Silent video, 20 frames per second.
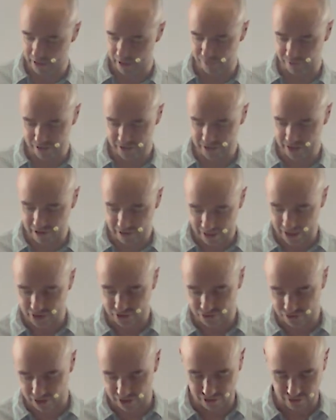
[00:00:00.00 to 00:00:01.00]
If I don't
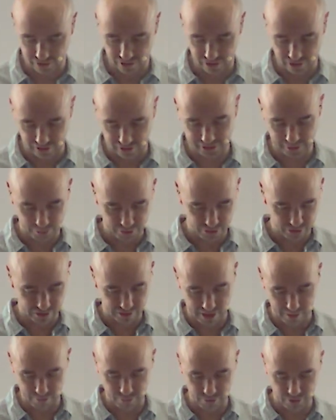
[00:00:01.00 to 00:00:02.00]
get drunk or gossip or
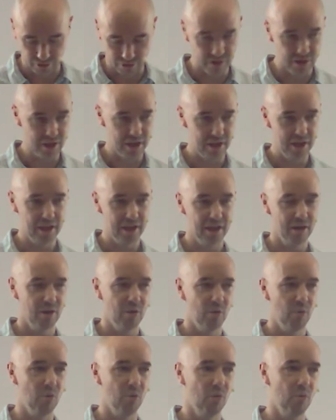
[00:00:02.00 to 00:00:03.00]
grumble,
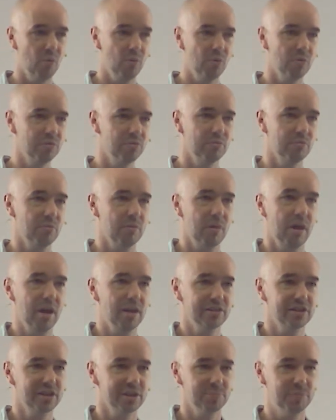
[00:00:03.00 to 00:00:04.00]
well,
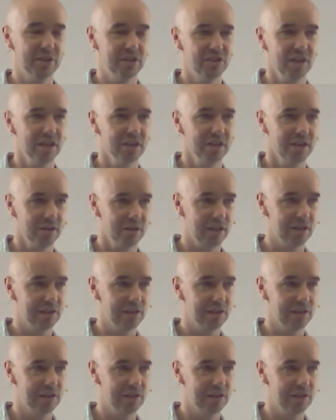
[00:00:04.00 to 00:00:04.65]
I'll just be shunned.